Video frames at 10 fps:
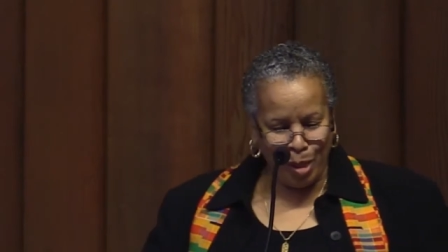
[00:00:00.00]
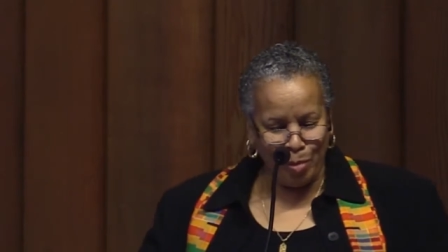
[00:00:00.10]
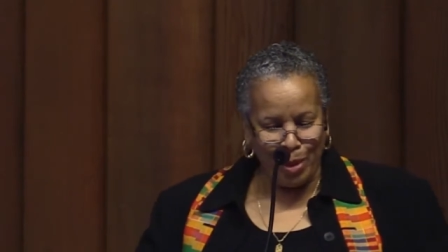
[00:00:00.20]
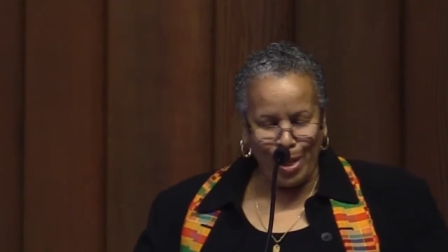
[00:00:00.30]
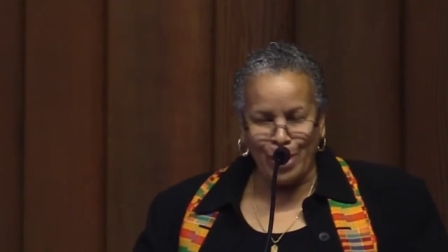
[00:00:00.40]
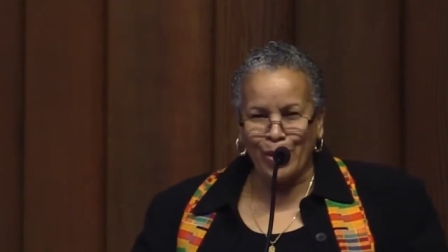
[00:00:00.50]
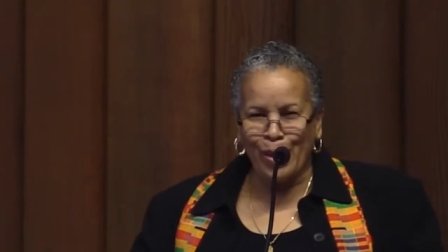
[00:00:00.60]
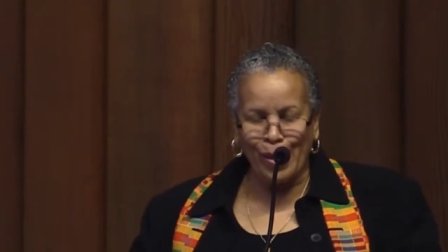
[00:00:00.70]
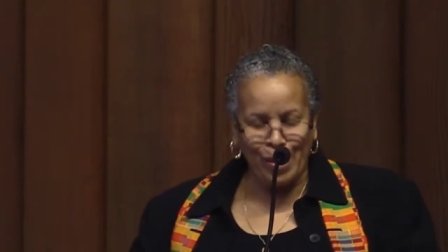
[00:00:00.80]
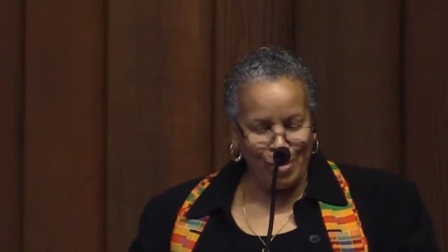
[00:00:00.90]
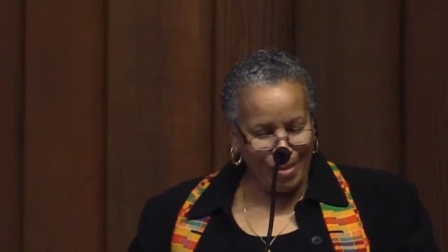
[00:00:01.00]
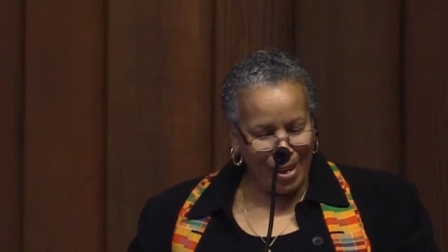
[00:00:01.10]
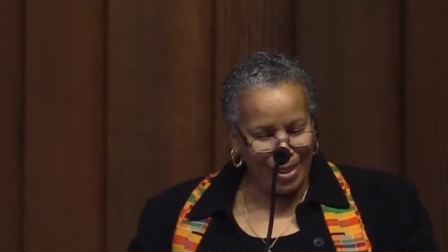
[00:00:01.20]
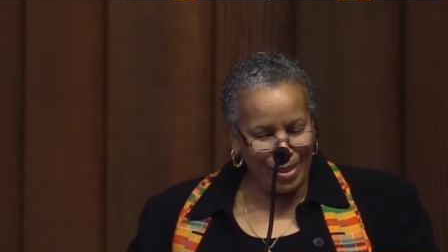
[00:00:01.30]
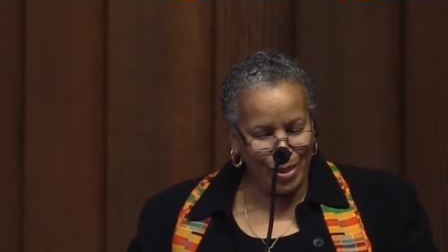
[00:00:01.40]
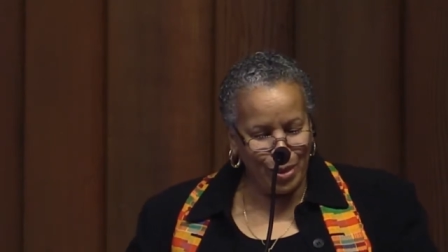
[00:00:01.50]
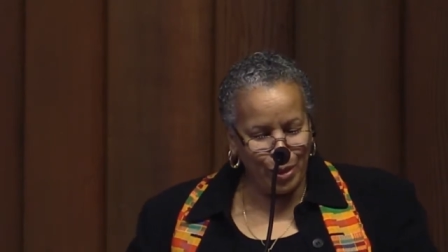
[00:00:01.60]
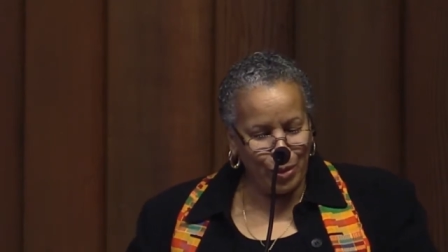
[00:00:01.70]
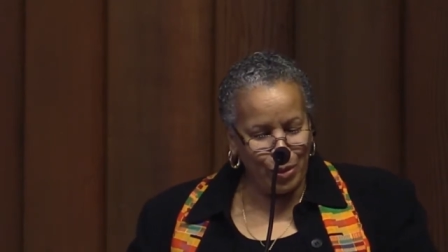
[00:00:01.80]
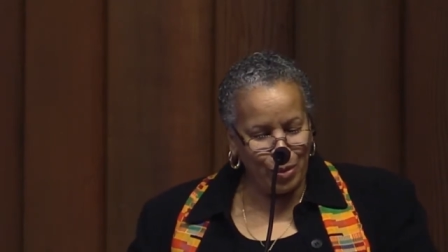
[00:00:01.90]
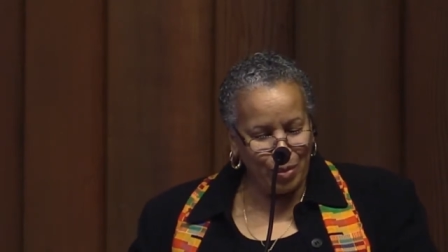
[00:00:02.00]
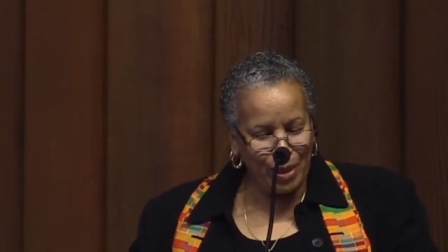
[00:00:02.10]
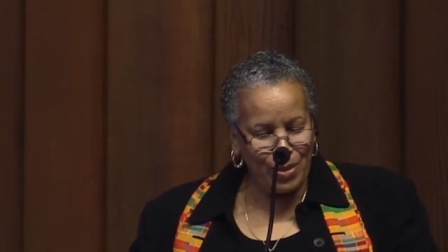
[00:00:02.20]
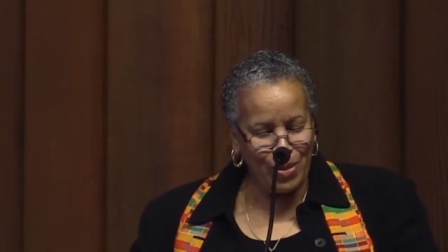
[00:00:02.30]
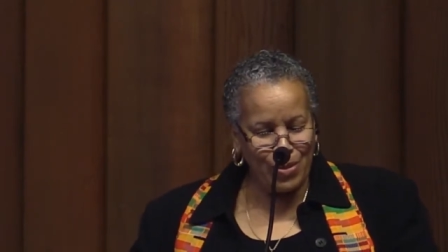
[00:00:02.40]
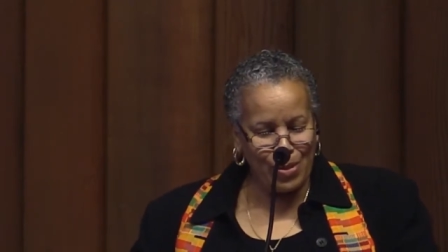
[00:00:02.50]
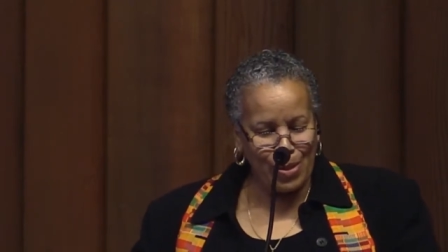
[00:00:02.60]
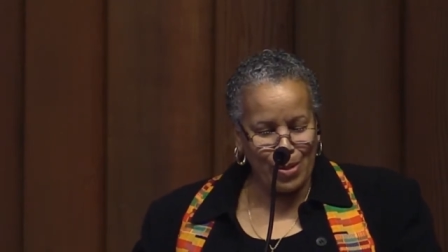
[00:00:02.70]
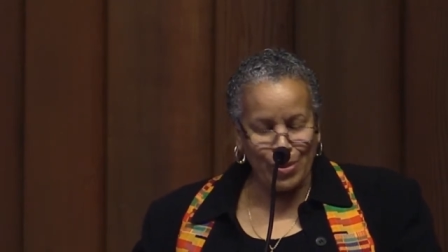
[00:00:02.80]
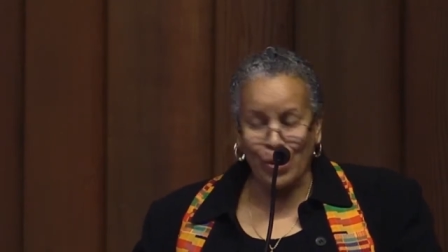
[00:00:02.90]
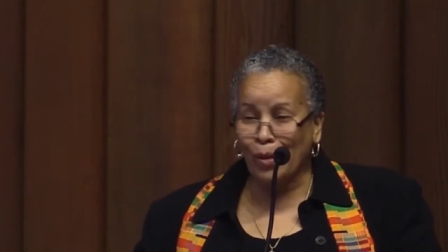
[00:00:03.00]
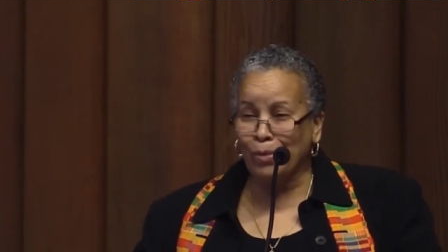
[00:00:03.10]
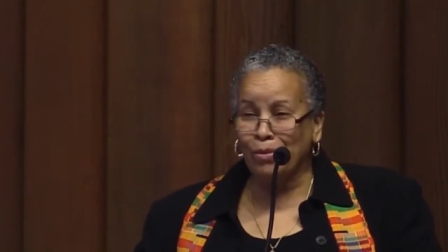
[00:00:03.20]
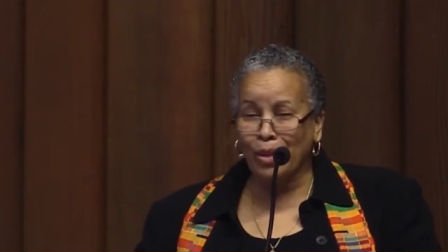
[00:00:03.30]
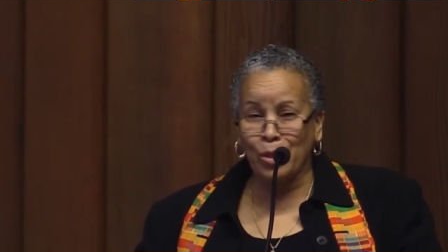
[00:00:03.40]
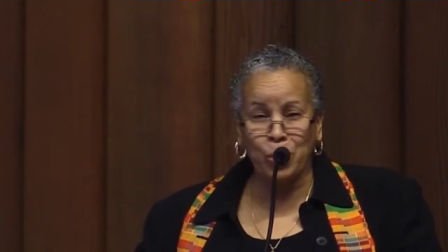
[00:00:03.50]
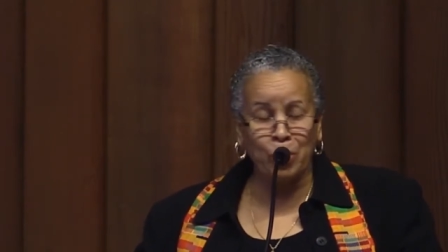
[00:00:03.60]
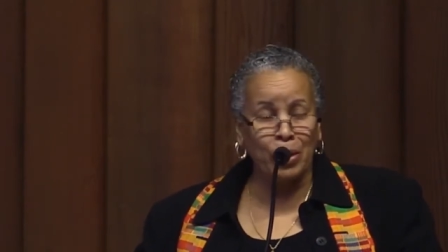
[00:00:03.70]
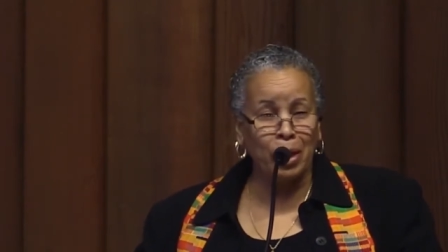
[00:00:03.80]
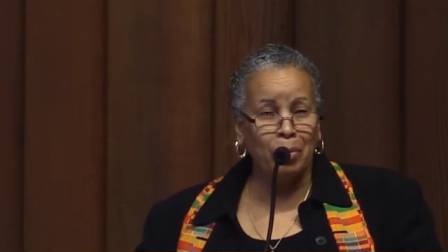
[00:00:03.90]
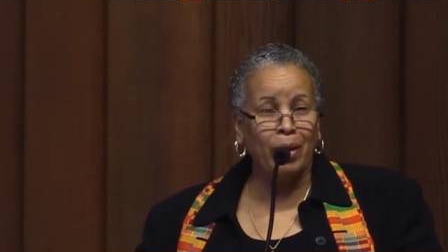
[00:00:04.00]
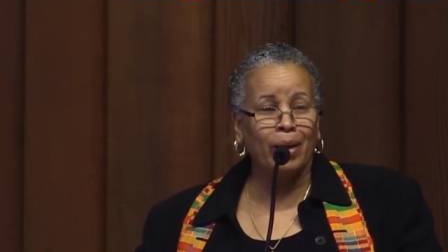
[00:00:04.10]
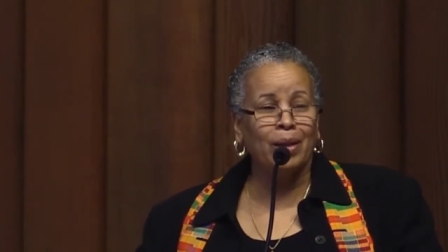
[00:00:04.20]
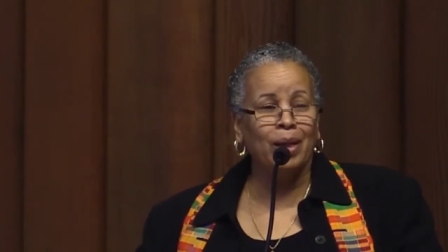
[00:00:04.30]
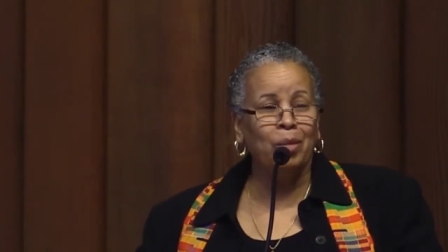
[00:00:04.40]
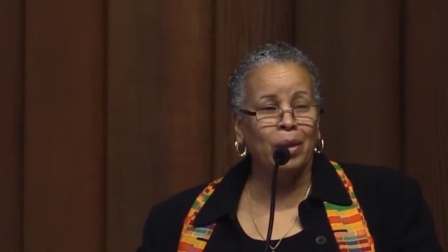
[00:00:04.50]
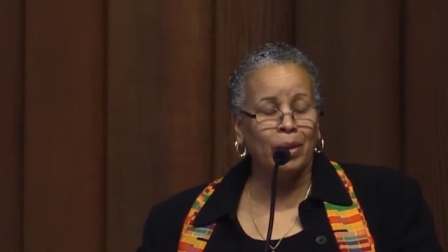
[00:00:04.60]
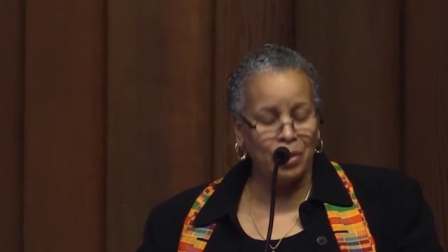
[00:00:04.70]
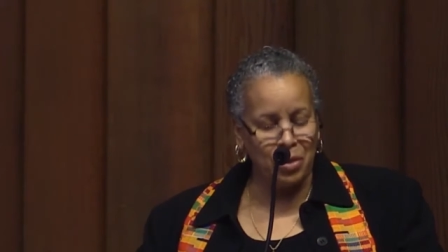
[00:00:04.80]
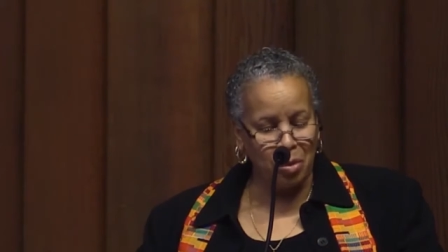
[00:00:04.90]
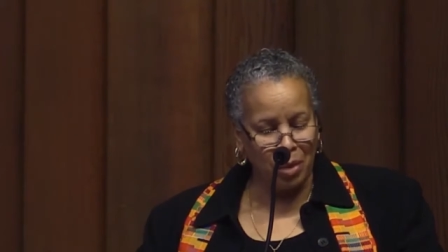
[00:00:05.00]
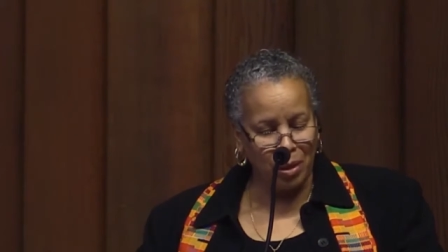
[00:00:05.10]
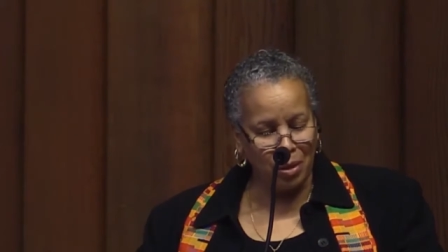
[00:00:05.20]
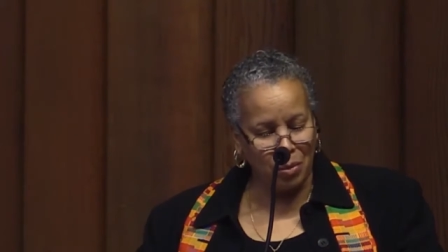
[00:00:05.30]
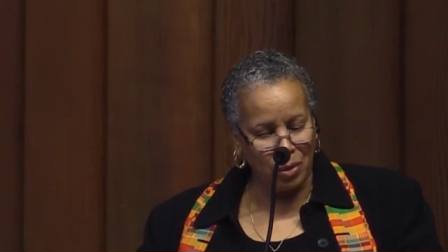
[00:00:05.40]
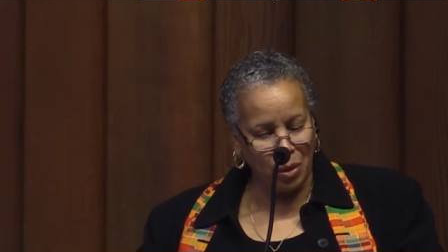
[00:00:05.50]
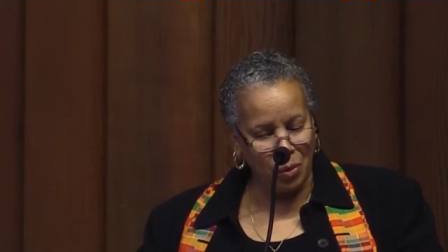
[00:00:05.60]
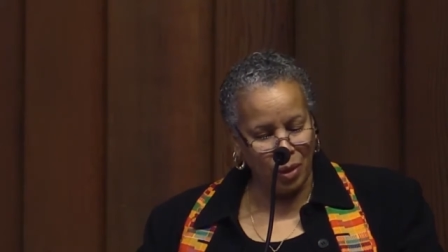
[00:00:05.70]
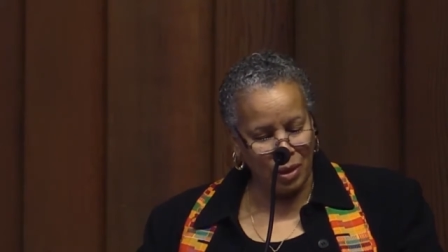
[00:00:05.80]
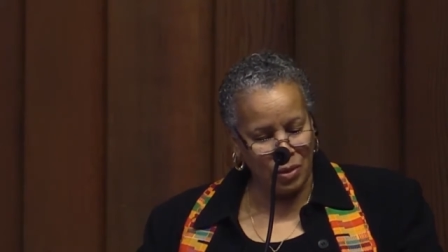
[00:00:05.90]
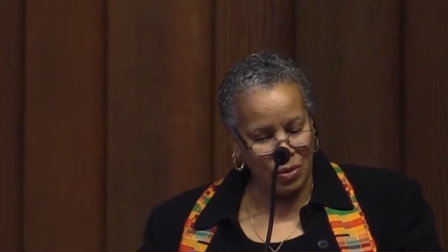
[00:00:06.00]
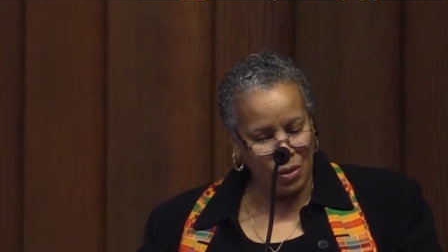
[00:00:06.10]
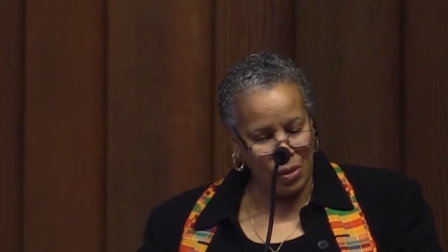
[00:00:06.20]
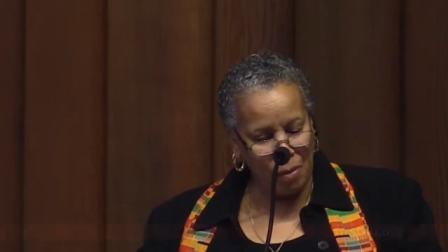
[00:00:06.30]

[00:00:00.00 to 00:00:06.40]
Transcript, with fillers: but I started writing to you, you ministers, on Facebook and by email to make the request.